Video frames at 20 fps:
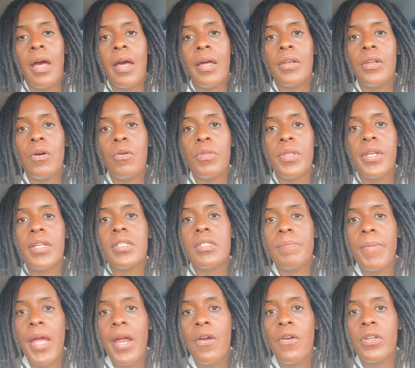I know that
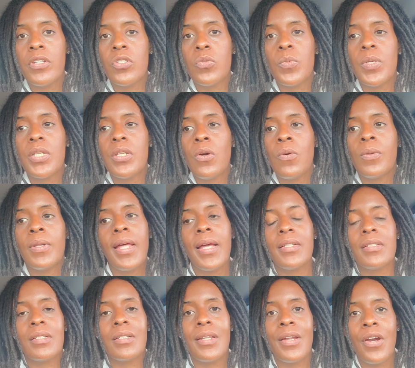as parents, we don't
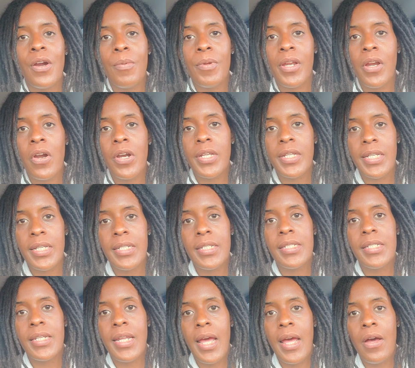like to let our
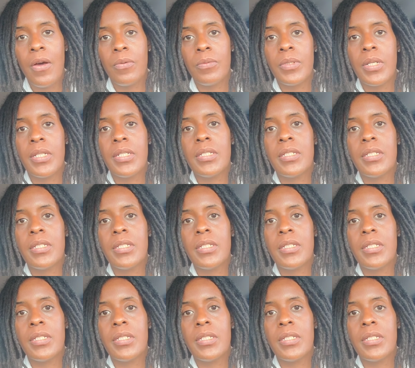kids down.